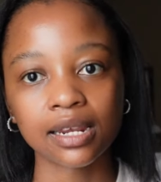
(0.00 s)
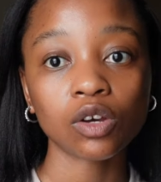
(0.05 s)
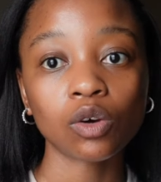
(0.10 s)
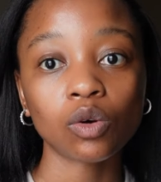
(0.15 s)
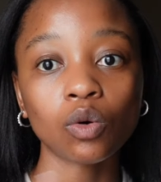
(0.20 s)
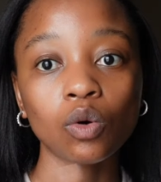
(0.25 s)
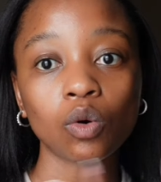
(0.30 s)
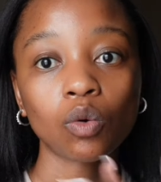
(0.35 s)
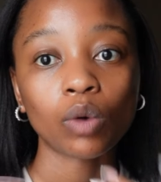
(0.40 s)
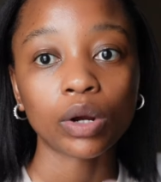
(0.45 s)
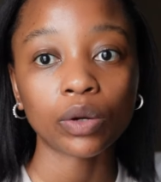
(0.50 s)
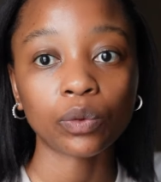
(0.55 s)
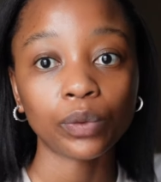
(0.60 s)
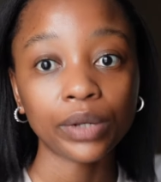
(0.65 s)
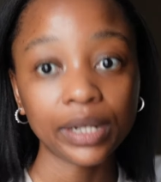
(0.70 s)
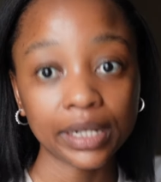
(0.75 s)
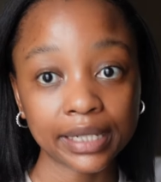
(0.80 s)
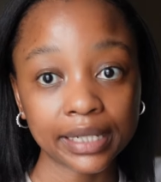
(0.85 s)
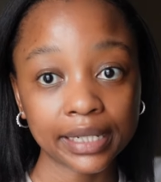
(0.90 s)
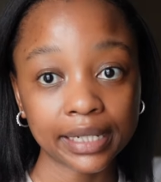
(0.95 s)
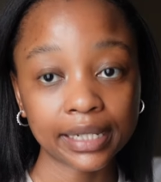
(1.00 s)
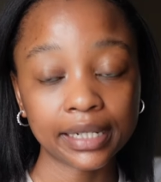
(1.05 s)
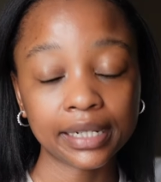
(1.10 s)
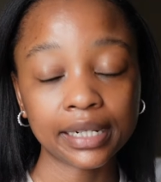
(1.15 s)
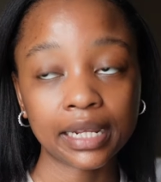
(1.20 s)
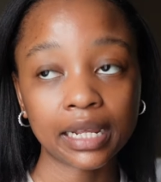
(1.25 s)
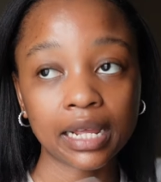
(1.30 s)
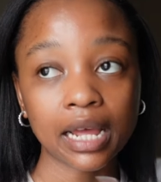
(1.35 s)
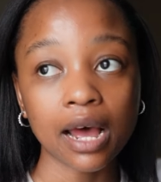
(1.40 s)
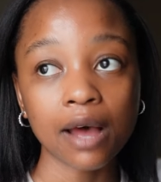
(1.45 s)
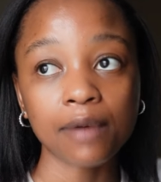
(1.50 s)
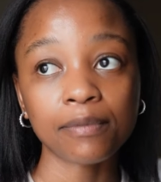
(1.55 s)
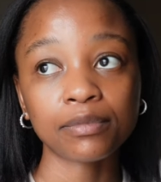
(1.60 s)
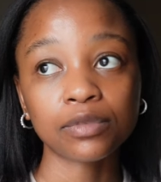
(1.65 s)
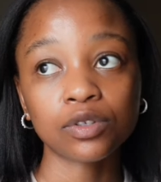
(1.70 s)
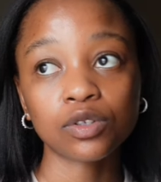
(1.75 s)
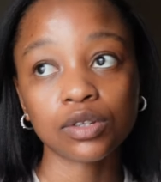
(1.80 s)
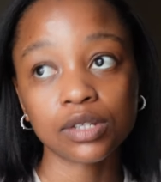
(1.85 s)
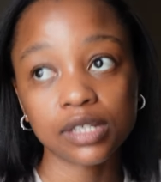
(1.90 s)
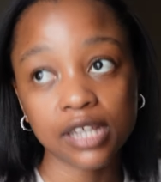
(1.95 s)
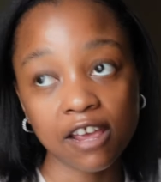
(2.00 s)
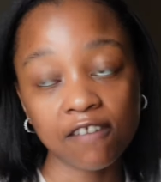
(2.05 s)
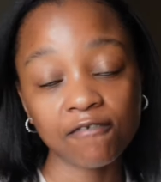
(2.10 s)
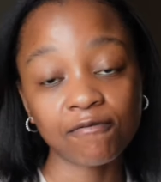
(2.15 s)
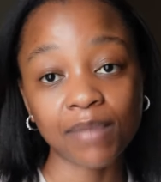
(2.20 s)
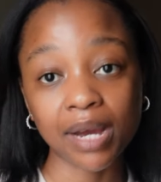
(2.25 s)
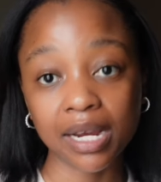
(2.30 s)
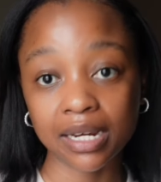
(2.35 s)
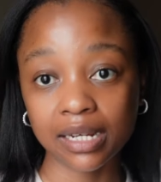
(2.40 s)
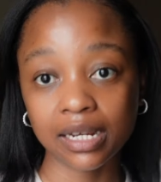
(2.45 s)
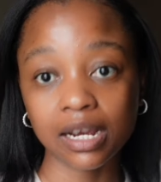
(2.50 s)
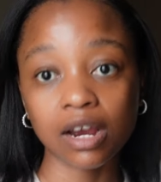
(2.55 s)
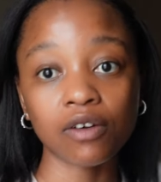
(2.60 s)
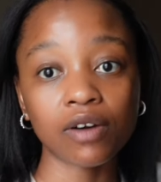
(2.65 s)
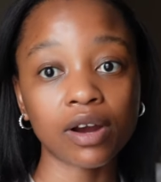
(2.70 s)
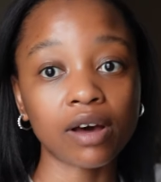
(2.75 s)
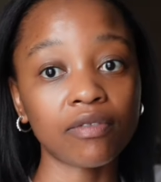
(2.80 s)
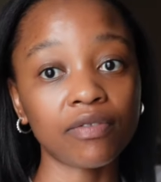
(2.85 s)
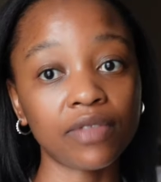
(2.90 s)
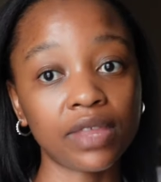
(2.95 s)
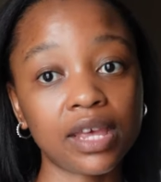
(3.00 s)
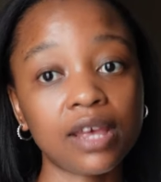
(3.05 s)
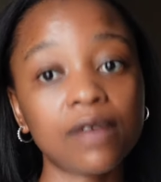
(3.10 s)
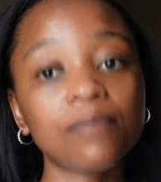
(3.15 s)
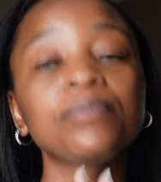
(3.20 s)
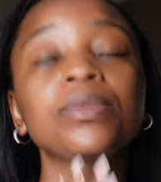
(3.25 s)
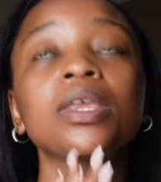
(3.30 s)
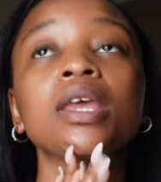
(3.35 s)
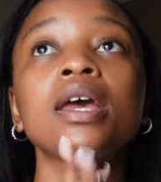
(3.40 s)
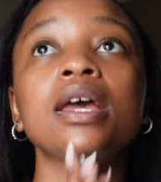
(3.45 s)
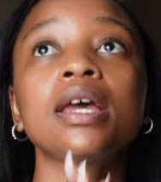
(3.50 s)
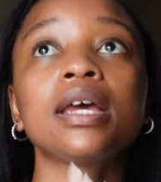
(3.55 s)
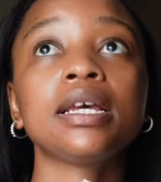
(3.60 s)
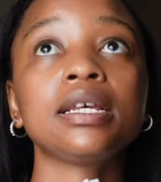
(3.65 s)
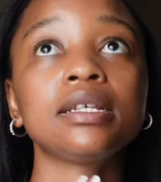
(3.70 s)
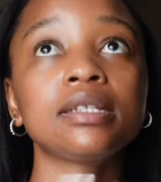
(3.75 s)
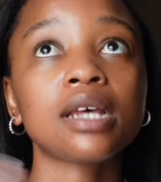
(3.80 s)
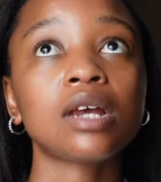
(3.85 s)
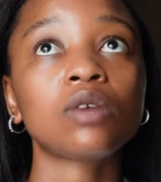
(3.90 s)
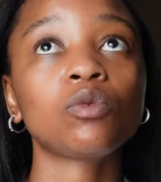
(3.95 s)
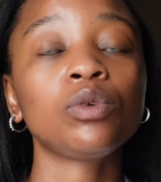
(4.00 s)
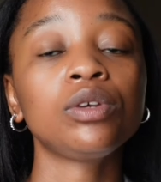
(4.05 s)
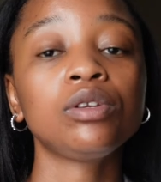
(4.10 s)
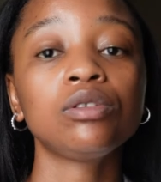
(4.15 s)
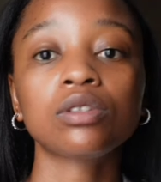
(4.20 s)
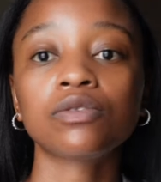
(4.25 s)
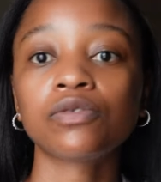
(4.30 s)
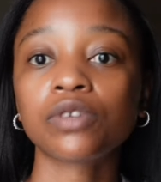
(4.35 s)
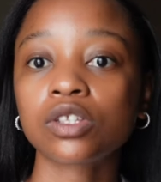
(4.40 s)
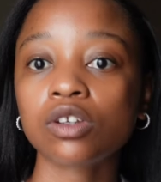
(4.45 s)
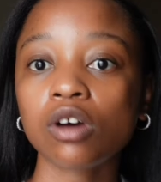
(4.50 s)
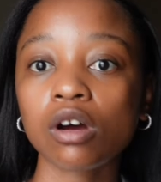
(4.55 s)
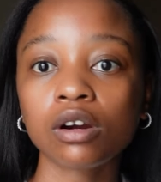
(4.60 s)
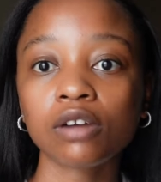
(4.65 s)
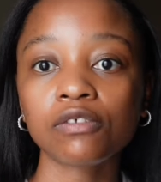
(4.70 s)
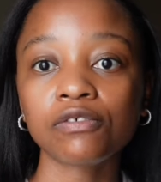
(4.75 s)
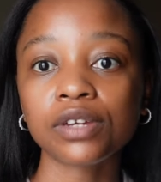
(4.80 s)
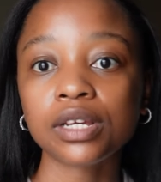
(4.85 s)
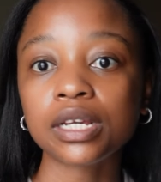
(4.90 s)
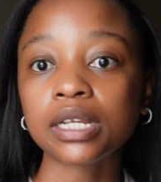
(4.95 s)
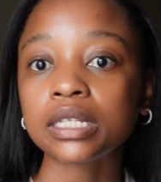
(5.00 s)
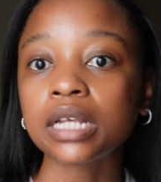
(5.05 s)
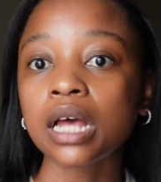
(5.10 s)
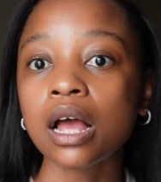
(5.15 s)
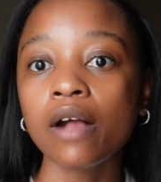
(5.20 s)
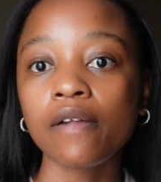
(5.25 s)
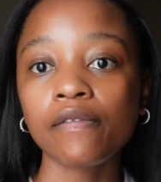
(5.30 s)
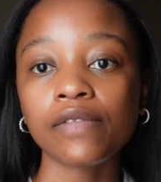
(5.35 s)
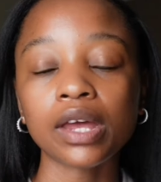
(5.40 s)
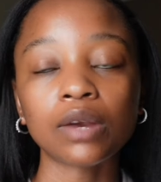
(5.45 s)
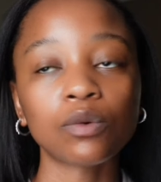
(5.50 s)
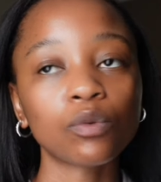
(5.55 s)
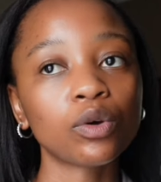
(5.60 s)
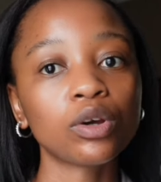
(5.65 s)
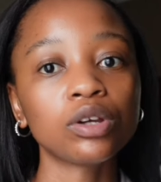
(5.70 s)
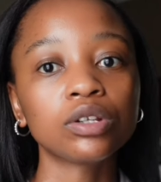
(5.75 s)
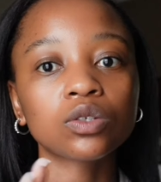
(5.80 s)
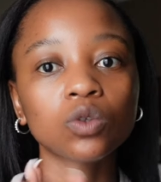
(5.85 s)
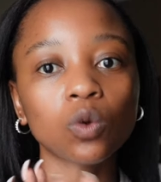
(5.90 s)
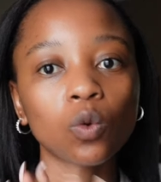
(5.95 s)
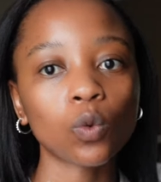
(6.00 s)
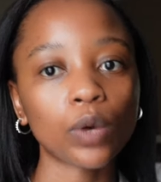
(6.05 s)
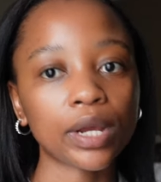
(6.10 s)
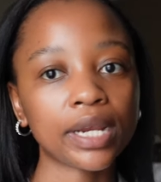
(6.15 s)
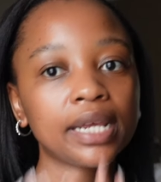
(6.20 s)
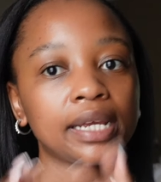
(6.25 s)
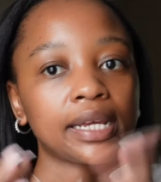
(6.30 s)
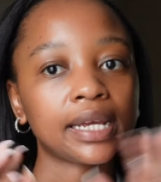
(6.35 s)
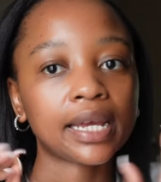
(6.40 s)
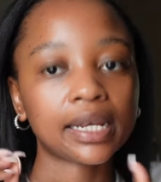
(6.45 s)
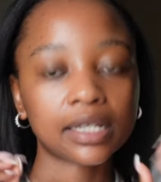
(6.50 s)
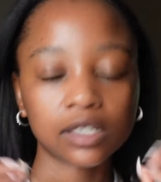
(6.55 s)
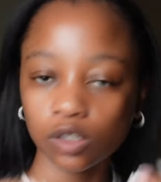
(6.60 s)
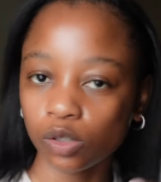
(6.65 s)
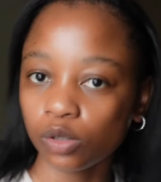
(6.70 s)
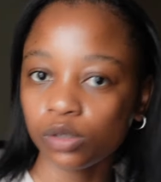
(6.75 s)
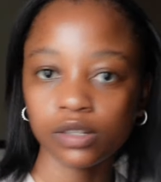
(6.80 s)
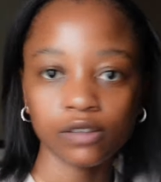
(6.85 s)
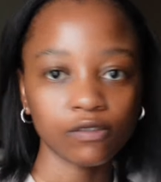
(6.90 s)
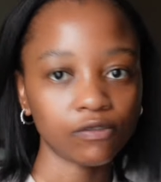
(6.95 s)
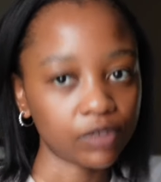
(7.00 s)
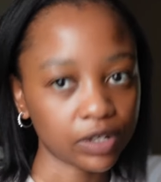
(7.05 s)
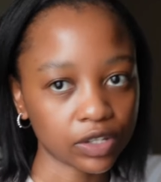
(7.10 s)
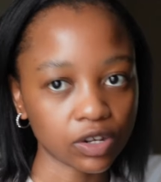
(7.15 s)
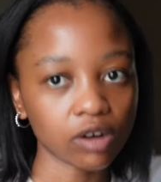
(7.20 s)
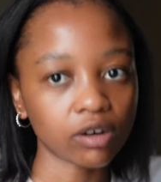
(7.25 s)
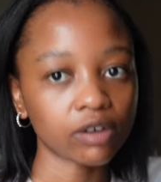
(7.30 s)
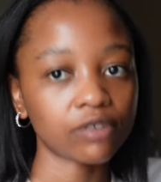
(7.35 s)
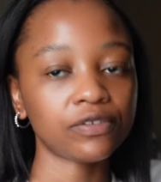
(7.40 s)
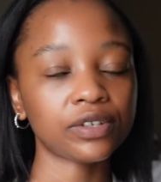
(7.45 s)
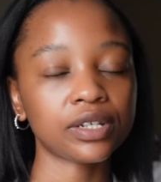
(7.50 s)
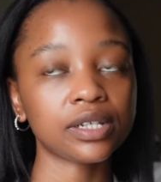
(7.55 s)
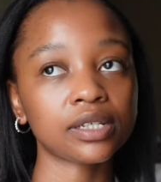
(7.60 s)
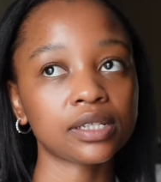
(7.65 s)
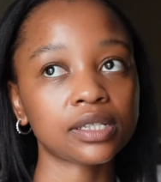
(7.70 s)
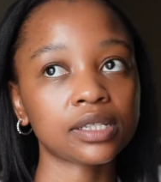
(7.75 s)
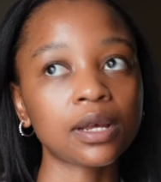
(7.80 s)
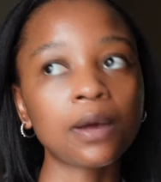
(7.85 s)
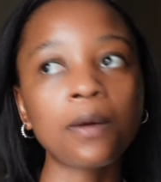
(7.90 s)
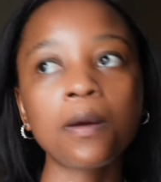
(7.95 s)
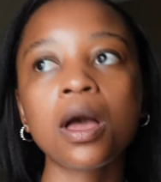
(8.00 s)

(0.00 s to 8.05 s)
So what we did to save money around there is that we used photographers that weren't wedding exclusive photographers.